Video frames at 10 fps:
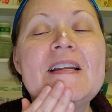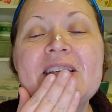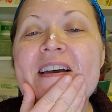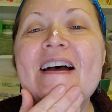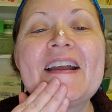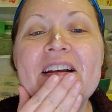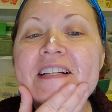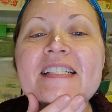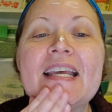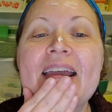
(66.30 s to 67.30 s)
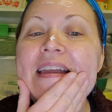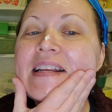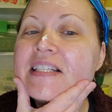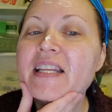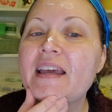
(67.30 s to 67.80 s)
Tired day
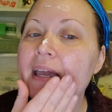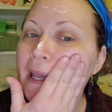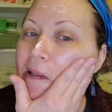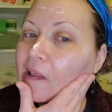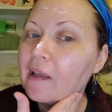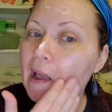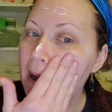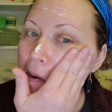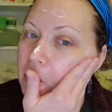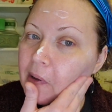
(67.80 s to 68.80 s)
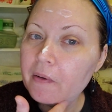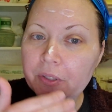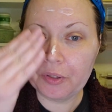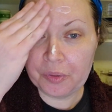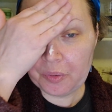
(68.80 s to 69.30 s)
today. Like, I don't know about
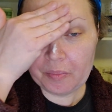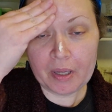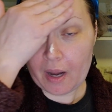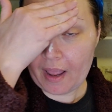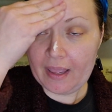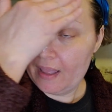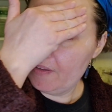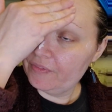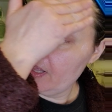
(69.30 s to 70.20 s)
you, but I have